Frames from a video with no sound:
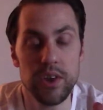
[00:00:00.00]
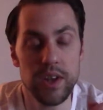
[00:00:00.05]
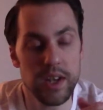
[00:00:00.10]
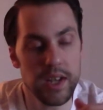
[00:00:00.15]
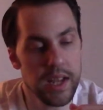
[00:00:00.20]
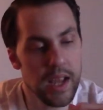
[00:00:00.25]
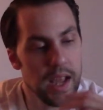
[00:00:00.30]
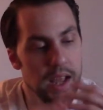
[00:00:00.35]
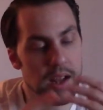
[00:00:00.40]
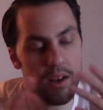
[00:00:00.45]
And
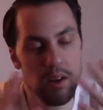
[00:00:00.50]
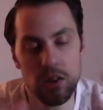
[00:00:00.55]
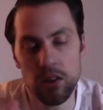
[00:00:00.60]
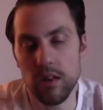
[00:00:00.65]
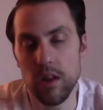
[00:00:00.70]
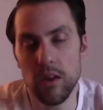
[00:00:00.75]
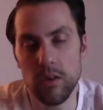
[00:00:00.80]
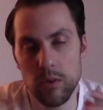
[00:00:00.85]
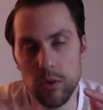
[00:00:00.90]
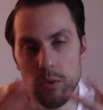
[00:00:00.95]
again, I'll,
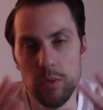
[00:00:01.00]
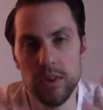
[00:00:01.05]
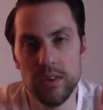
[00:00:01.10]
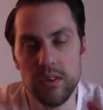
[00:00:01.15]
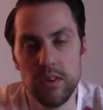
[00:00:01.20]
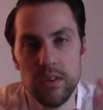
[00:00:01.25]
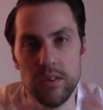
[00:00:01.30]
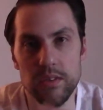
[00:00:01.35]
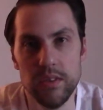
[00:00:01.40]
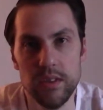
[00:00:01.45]
I'll go into
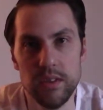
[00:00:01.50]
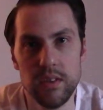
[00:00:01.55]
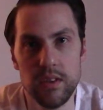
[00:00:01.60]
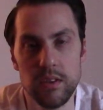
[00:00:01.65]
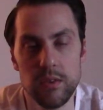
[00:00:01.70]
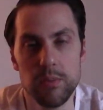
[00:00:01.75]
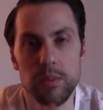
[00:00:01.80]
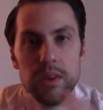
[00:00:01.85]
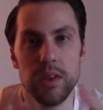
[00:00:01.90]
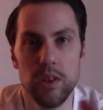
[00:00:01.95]
all
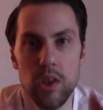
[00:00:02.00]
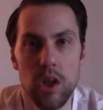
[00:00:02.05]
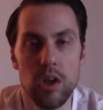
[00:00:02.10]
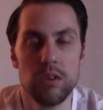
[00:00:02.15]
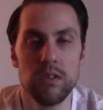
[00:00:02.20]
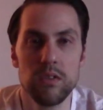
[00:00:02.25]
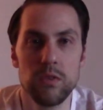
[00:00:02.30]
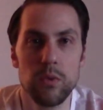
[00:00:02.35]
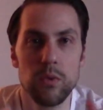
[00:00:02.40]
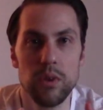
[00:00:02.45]
details, but
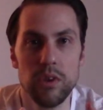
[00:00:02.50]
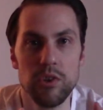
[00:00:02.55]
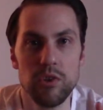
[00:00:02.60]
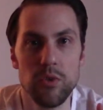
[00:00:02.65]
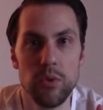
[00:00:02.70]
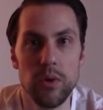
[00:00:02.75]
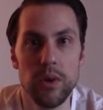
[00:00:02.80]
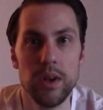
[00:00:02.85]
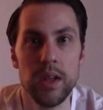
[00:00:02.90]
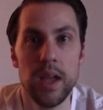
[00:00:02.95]
long story
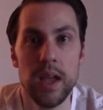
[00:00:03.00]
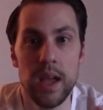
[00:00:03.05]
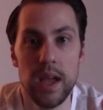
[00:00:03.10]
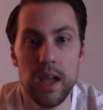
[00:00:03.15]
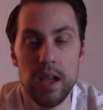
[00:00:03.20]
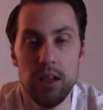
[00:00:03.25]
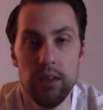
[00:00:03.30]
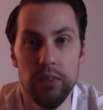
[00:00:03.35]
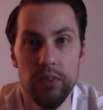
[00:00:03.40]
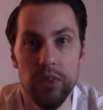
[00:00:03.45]
short,
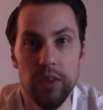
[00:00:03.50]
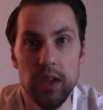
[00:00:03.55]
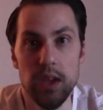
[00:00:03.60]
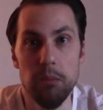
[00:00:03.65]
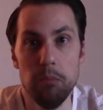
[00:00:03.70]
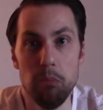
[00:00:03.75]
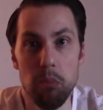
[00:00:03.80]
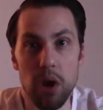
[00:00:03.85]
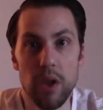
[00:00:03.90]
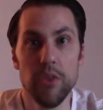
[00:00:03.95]
the
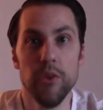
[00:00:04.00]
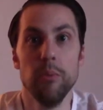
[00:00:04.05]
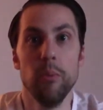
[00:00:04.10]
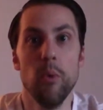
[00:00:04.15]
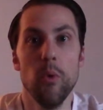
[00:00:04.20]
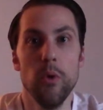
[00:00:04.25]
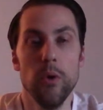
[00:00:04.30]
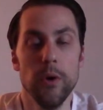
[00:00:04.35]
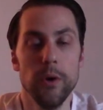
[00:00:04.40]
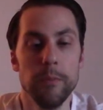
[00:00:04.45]

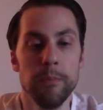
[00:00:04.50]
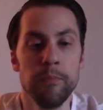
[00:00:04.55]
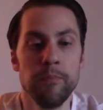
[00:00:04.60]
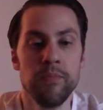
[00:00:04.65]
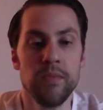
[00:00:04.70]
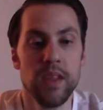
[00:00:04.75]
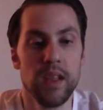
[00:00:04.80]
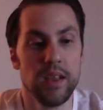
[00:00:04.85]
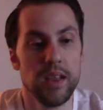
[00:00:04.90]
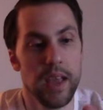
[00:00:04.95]
motherboard
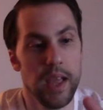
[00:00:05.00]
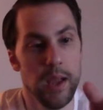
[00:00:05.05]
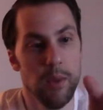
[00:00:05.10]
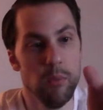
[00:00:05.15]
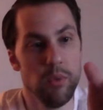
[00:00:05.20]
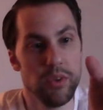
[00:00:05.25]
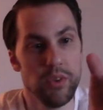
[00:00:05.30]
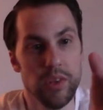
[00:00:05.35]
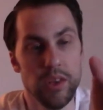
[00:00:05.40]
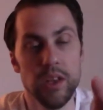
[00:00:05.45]
came
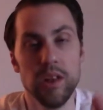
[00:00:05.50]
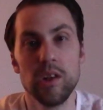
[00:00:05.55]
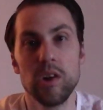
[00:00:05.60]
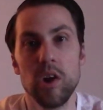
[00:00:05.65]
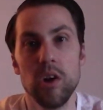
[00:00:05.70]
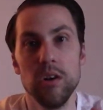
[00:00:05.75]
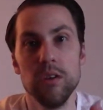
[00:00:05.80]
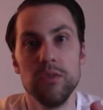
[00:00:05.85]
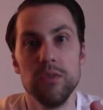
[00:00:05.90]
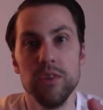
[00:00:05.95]
with little
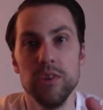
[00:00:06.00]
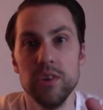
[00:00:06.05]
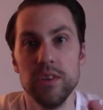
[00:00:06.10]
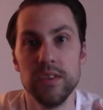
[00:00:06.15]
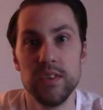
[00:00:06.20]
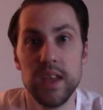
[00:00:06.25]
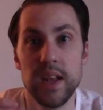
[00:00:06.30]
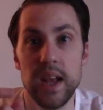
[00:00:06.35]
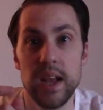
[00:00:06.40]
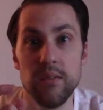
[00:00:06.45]

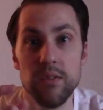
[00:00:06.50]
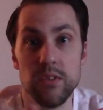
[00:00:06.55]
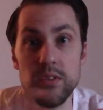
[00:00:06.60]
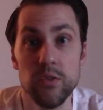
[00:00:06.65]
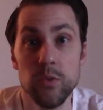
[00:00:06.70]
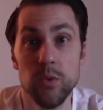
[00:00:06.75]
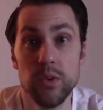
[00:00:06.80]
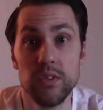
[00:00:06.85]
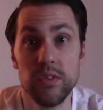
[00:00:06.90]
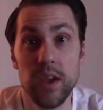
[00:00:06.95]
cartridges that have a
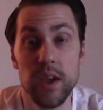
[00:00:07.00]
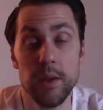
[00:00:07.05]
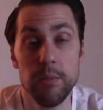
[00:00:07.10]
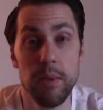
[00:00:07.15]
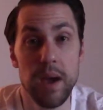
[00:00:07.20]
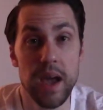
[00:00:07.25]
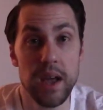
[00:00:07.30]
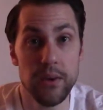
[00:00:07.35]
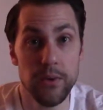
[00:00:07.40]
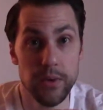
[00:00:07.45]
Suicide
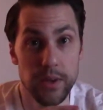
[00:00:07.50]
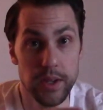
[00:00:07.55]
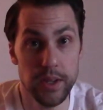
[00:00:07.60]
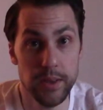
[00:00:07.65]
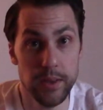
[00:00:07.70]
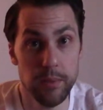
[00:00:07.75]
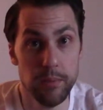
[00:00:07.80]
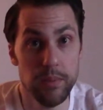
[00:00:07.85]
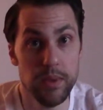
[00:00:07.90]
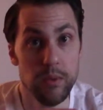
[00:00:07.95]
battery in
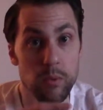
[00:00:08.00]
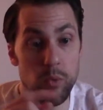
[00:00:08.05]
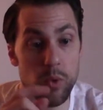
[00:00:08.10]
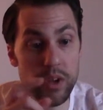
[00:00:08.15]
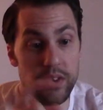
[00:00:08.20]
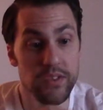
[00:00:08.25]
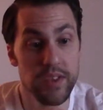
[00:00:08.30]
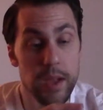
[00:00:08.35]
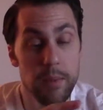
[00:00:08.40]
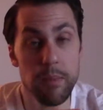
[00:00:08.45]
them.
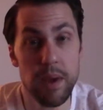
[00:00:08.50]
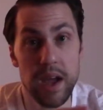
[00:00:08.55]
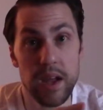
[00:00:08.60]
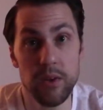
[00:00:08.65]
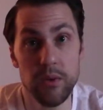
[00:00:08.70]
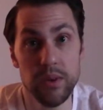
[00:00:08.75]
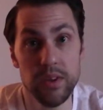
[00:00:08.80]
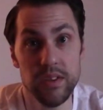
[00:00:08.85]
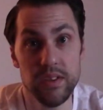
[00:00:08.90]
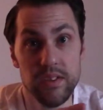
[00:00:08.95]
Once that
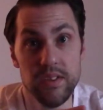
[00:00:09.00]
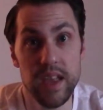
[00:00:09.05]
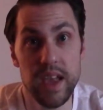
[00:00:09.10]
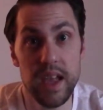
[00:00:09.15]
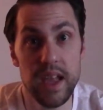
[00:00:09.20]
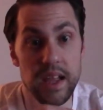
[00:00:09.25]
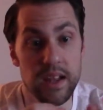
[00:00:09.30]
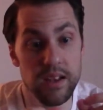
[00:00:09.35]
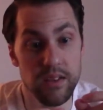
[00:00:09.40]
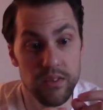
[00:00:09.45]
battery is
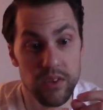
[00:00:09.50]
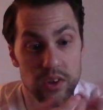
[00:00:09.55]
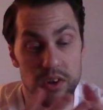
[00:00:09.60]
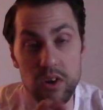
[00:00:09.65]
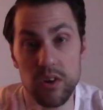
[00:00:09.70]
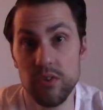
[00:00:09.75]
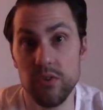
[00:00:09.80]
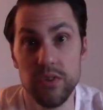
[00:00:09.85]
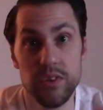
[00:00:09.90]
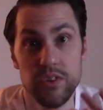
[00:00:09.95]
dead, the
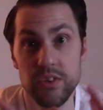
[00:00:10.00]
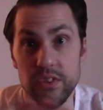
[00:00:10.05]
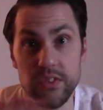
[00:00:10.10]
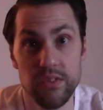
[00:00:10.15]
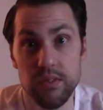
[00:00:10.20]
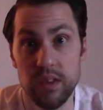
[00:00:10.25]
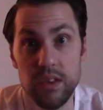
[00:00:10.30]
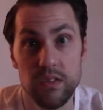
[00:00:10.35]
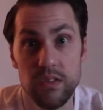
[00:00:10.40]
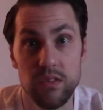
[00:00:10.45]
cartridge is,
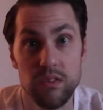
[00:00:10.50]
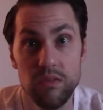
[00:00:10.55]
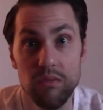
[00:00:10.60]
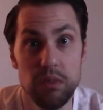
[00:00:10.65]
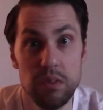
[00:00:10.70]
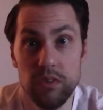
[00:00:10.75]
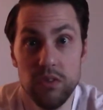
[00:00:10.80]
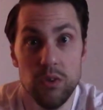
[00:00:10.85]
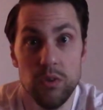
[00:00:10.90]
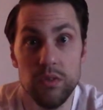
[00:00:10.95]
is,
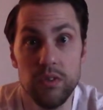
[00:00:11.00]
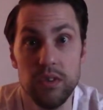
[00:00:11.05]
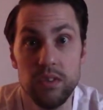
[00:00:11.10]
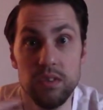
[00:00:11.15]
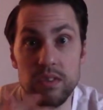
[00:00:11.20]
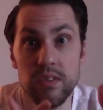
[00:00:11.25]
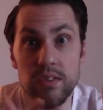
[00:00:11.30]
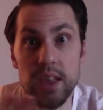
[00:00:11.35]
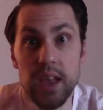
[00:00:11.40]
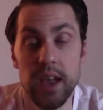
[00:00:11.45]
is useless,
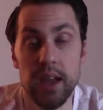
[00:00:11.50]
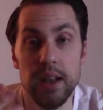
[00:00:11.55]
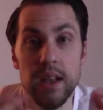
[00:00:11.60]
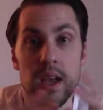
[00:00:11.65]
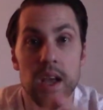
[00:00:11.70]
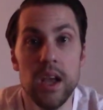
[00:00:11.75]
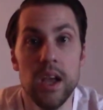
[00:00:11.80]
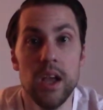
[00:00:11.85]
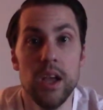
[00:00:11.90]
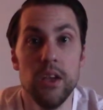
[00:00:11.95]
it's dead.
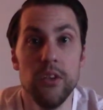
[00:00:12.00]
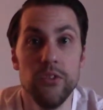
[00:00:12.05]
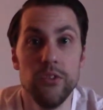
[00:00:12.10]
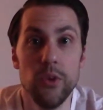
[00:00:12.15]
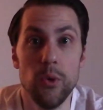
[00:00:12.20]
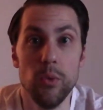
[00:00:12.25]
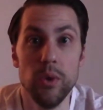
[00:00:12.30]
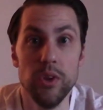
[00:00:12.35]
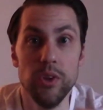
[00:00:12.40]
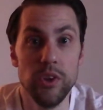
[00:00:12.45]

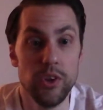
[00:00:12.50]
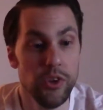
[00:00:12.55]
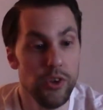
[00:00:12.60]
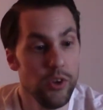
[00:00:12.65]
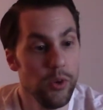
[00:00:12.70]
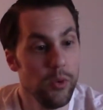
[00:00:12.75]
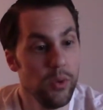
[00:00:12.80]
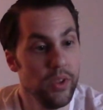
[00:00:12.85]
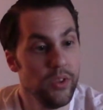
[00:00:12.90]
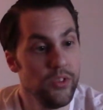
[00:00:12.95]
So what you can
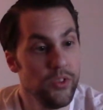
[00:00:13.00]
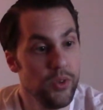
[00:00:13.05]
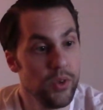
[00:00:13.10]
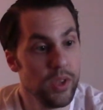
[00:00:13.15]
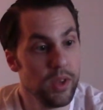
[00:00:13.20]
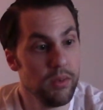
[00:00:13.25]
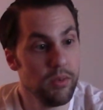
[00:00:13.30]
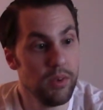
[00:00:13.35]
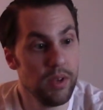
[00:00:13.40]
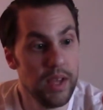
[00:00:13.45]
do is you
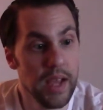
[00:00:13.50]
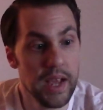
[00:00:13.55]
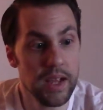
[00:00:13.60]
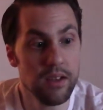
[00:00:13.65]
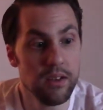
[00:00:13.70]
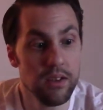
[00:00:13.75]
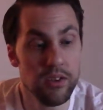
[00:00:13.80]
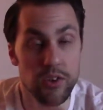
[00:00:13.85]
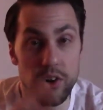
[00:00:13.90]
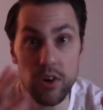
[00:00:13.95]
can
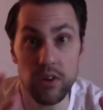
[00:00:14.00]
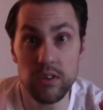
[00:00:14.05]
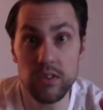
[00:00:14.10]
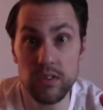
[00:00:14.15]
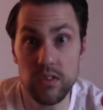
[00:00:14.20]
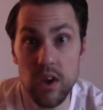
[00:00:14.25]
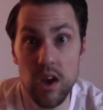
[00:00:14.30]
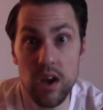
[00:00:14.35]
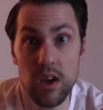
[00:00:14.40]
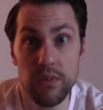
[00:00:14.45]
get
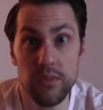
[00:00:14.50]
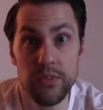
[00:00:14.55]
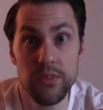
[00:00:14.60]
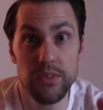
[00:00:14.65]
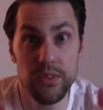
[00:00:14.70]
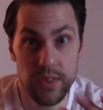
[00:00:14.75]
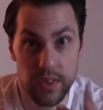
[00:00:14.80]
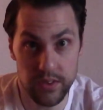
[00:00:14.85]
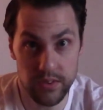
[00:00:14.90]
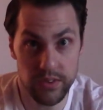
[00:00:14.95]

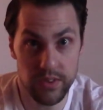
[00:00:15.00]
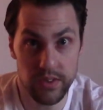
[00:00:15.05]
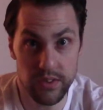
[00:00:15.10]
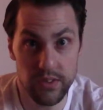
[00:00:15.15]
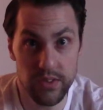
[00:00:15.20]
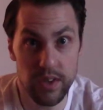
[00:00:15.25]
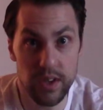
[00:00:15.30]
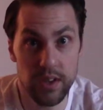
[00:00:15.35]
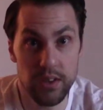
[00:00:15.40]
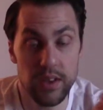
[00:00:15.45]
Darksofts, this
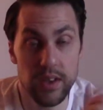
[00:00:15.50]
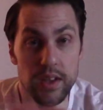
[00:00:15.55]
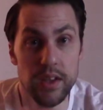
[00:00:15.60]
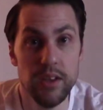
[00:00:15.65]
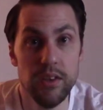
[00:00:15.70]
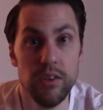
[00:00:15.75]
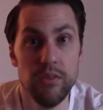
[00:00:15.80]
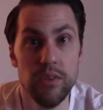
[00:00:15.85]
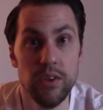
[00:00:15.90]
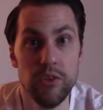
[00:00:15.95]
is uh, an
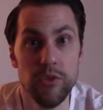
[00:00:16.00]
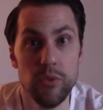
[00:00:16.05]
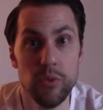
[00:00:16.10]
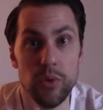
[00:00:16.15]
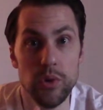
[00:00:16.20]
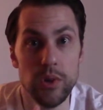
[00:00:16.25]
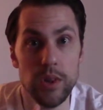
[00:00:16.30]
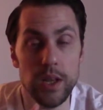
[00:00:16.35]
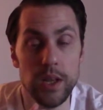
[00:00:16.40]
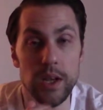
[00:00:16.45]

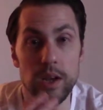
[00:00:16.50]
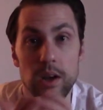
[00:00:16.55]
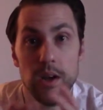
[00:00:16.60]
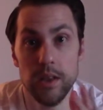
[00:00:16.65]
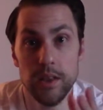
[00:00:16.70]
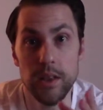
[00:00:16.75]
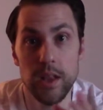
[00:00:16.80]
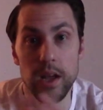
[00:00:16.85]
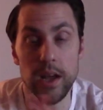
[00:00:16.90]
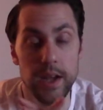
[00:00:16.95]
individual uh,
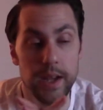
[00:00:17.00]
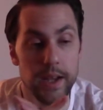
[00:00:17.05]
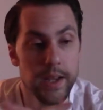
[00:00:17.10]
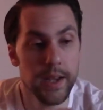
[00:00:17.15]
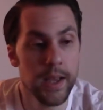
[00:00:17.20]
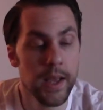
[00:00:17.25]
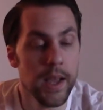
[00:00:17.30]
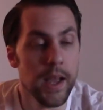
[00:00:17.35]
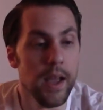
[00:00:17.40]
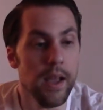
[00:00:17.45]
online,
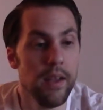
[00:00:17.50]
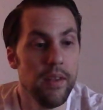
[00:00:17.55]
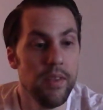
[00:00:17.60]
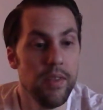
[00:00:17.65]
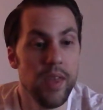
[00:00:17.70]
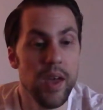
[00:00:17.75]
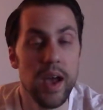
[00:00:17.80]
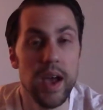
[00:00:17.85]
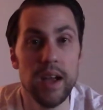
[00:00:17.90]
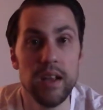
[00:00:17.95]

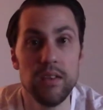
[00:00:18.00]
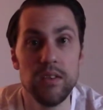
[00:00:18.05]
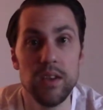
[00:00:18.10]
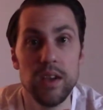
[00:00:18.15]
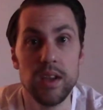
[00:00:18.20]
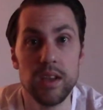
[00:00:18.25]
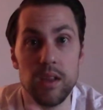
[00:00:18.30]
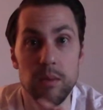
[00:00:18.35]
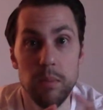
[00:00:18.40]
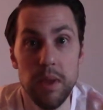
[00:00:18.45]
that
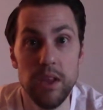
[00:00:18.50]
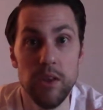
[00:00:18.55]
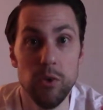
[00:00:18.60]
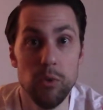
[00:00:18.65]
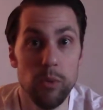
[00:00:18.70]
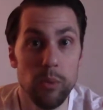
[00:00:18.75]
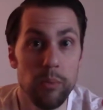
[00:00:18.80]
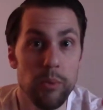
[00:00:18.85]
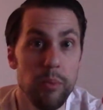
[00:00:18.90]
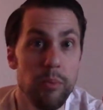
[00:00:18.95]
uh, can make
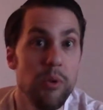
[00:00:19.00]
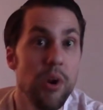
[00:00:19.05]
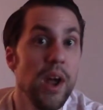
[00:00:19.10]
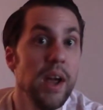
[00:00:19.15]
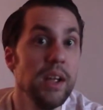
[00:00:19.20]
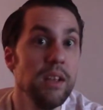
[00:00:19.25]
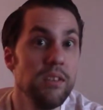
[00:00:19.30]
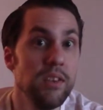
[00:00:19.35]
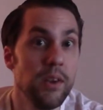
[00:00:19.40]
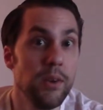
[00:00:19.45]
you a
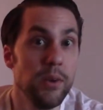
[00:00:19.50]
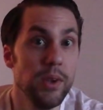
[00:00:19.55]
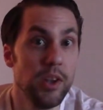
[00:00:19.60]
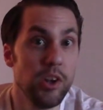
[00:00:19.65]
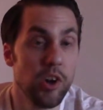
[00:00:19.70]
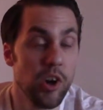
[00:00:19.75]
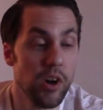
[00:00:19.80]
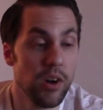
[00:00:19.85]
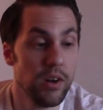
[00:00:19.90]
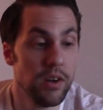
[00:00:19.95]
proprietary
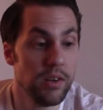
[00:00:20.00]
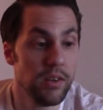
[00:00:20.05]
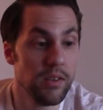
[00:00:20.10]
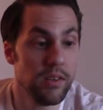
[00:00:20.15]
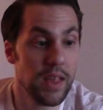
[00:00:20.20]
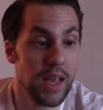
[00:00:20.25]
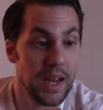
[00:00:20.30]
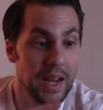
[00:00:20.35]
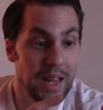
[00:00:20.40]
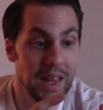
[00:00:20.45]
cart
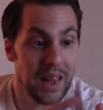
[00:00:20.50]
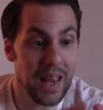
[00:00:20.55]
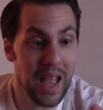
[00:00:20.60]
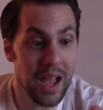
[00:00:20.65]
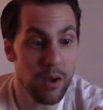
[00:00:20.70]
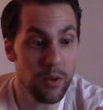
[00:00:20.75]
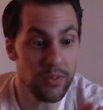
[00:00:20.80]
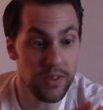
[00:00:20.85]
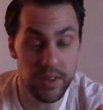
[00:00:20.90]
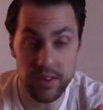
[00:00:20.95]
that
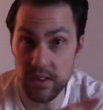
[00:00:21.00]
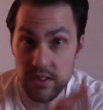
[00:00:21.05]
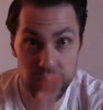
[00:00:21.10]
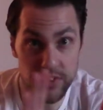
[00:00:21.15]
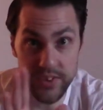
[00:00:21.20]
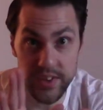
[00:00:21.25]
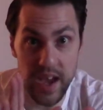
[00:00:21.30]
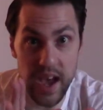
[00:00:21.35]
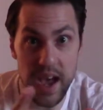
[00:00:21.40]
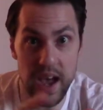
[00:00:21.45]
allows, that
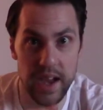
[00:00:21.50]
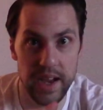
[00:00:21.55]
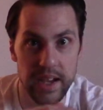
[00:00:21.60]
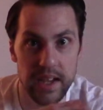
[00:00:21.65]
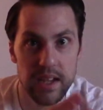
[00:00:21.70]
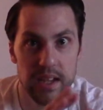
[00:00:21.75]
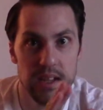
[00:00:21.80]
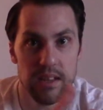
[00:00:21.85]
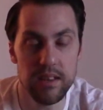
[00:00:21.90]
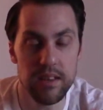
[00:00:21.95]
doesn't die,
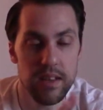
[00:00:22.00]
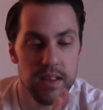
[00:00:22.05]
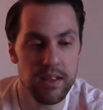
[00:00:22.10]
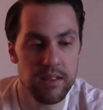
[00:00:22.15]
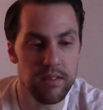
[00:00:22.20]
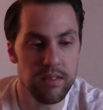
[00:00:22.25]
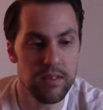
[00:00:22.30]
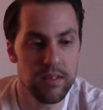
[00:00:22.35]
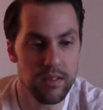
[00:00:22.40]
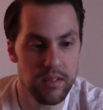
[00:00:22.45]
it,
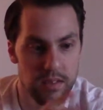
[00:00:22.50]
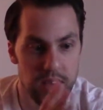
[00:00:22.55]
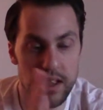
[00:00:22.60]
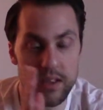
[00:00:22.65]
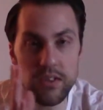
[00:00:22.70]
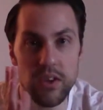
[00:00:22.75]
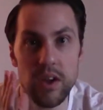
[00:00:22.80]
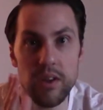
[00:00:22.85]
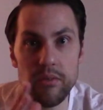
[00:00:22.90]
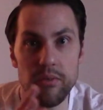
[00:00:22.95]
it
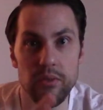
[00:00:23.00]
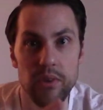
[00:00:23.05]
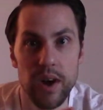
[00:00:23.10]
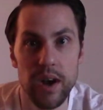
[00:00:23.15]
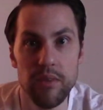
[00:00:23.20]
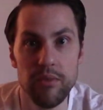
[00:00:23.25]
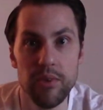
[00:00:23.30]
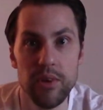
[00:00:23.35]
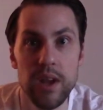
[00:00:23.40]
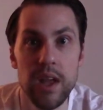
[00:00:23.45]
stays on
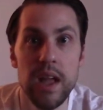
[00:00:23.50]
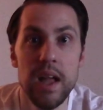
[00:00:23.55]
forever,